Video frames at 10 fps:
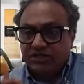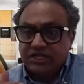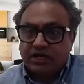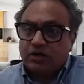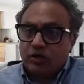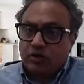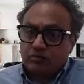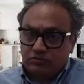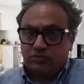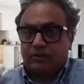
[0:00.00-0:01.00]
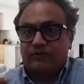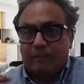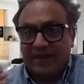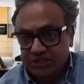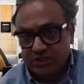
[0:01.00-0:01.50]
They are some of the
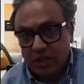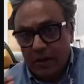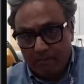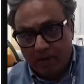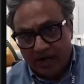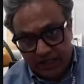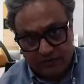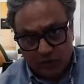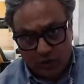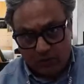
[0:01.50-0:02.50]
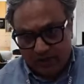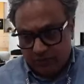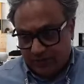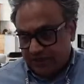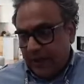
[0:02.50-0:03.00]
biggest markets for Google
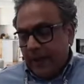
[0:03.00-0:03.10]
Workspace.